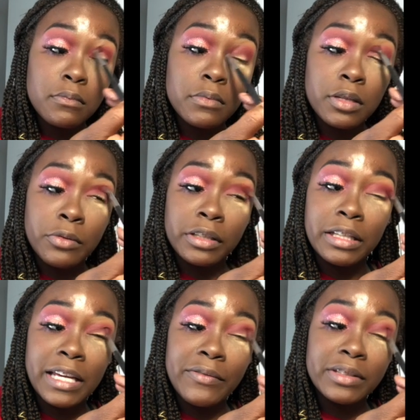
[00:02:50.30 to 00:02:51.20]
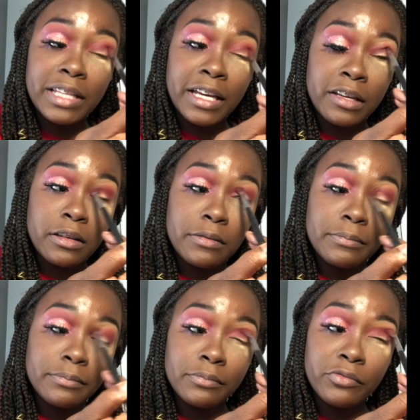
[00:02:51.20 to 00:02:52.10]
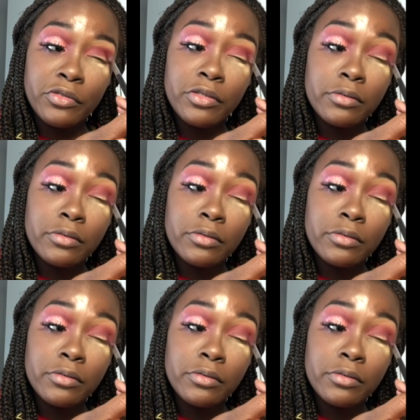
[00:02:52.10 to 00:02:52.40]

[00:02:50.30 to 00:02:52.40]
to really give it that oomph.